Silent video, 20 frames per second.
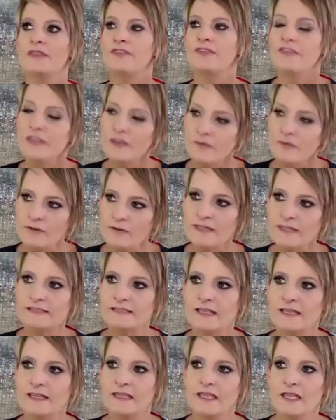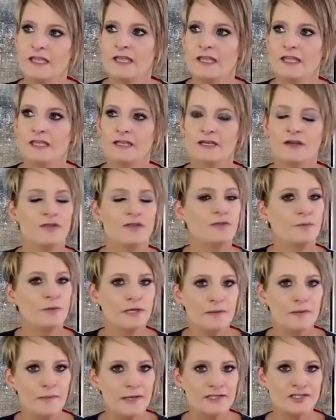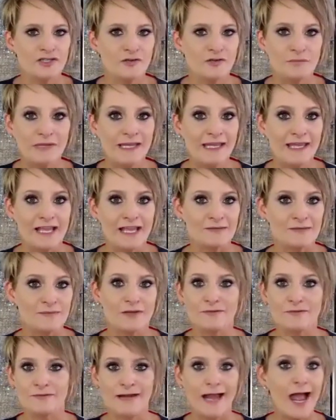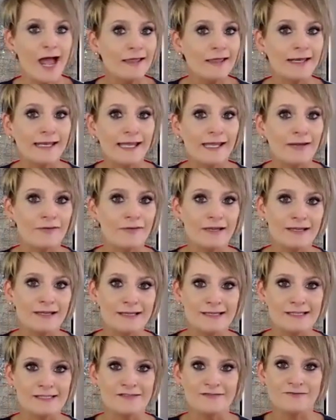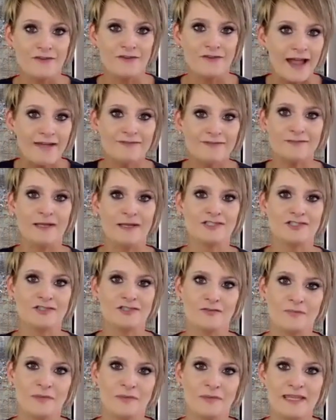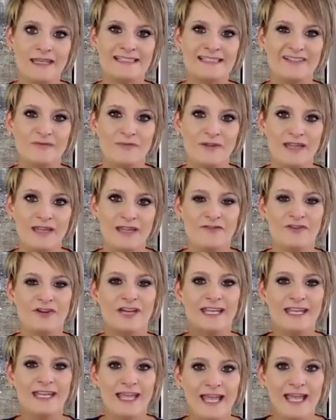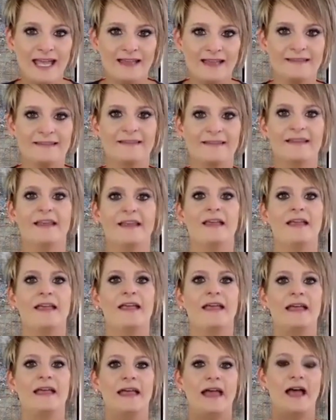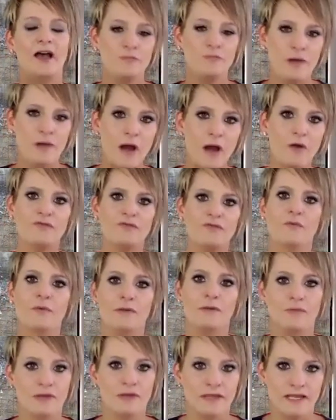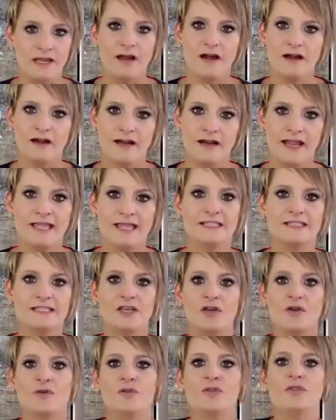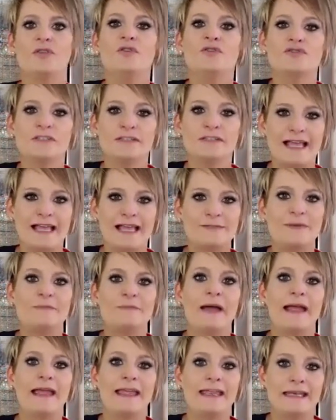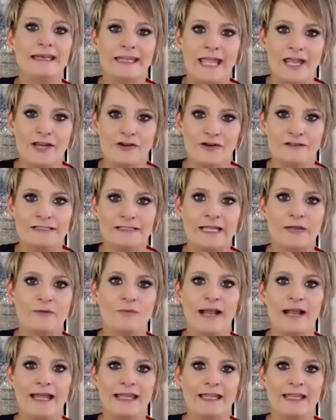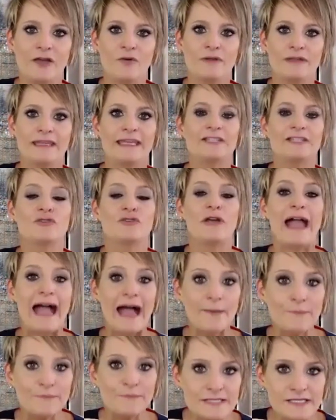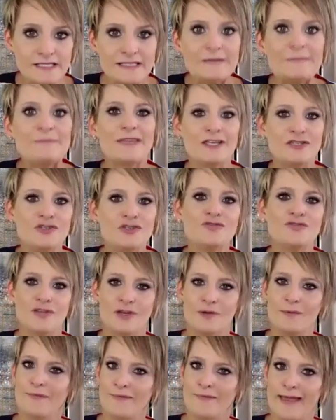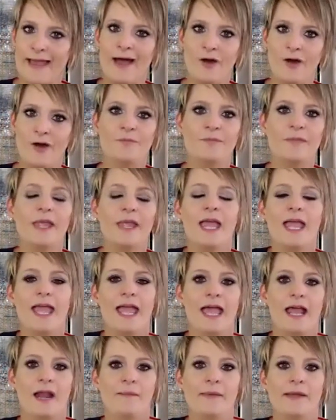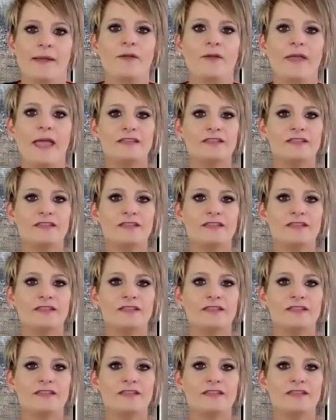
think we're these like, 3-dimensional beings, but in reality, we're like in this 5-dimensional piece and we forget how powerful we really are. And so usually that's been my indicator, is like when I get trapped, it's usually around the how. And I'm like, okay,